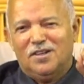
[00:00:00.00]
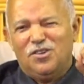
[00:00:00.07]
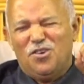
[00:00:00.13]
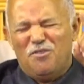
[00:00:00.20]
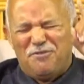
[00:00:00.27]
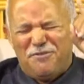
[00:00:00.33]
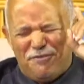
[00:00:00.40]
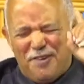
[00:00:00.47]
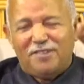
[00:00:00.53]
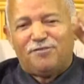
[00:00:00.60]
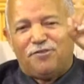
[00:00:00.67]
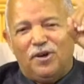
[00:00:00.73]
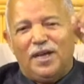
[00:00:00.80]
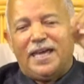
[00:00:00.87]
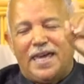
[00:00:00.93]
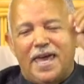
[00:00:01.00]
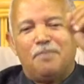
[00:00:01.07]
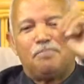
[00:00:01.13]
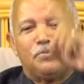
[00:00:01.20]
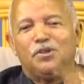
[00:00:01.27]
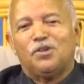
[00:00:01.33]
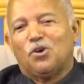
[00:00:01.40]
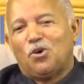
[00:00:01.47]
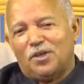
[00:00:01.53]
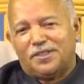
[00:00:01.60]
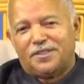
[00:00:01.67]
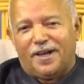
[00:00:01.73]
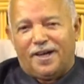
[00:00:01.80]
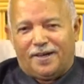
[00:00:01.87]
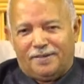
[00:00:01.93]
you faithfully kept to the
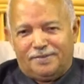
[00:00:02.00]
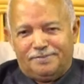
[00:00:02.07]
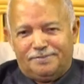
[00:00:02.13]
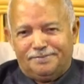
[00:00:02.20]
contract